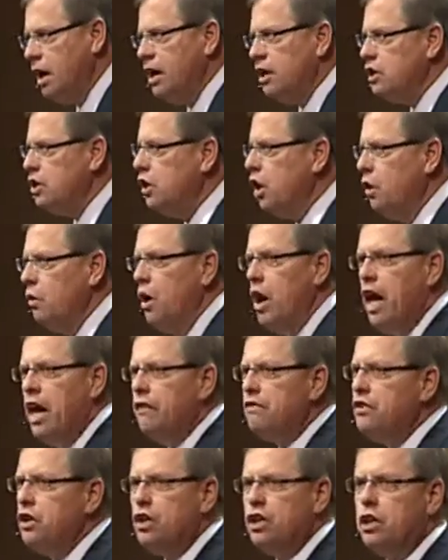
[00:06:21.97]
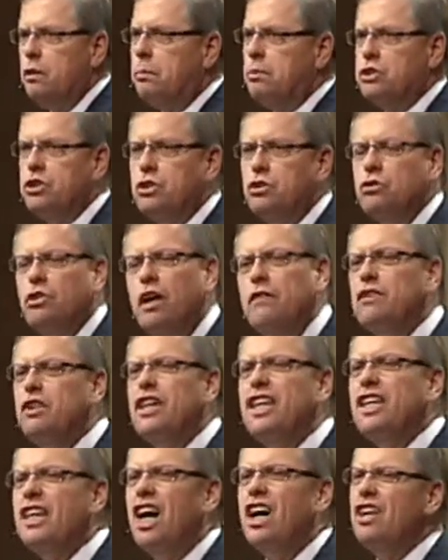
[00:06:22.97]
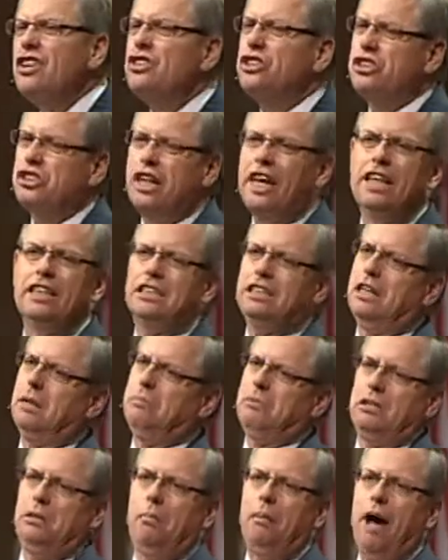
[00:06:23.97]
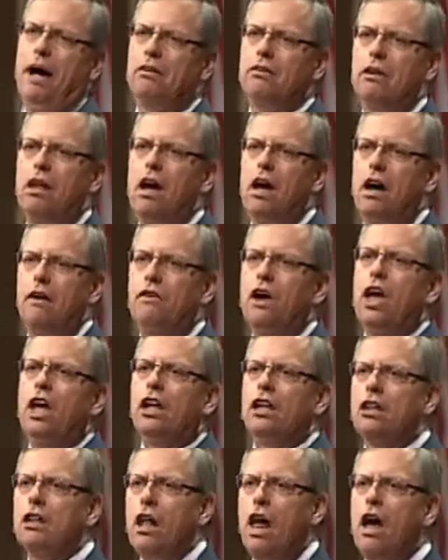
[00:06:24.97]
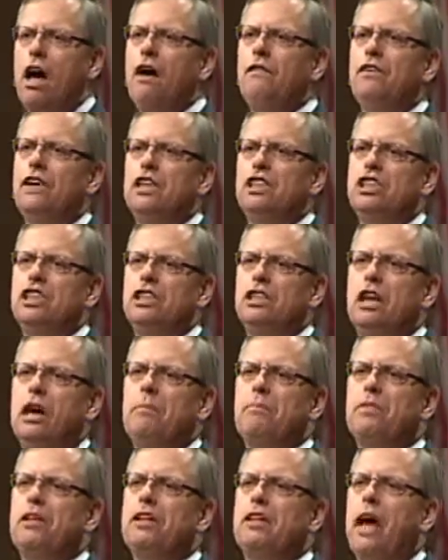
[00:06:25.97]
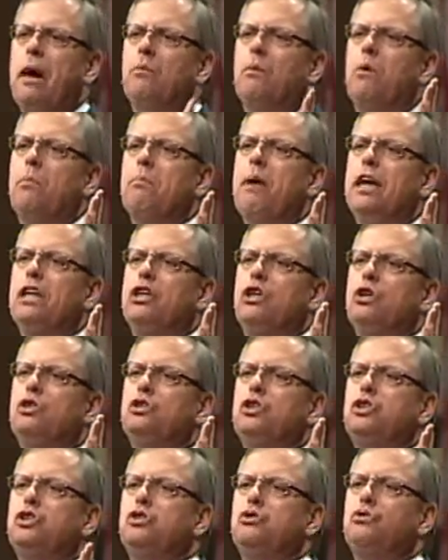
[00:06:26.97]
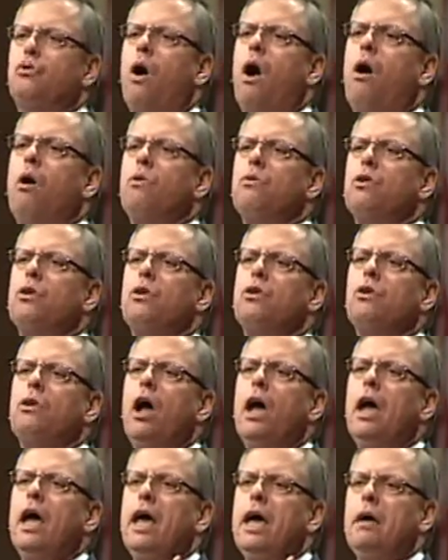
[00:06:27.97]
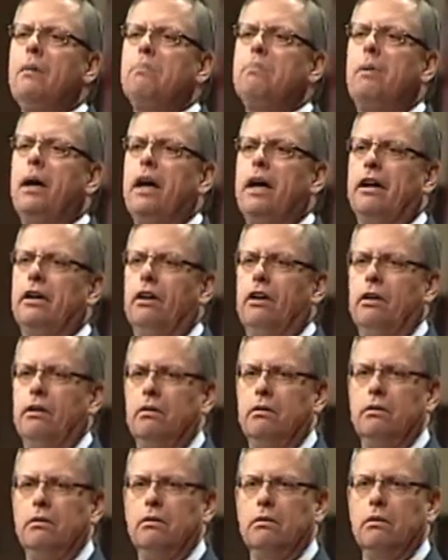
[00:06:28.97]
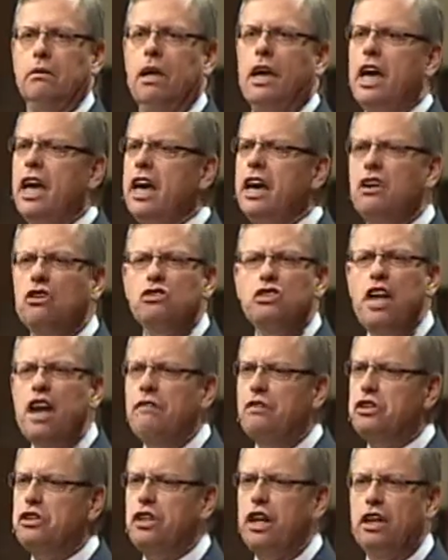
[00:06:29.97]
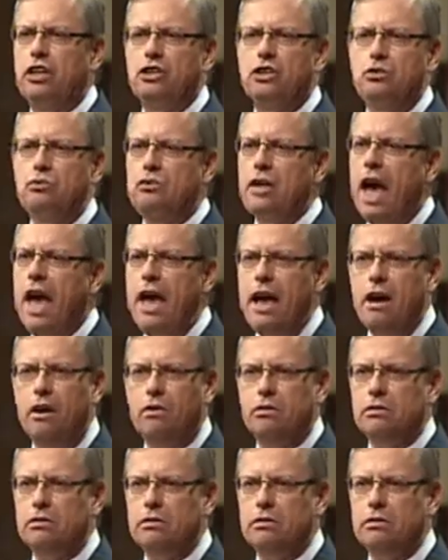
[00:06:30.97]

You know, if you're going to pursue love, you need to understand something about love. Love is something that will make you stronger and better, it'll never tear you down.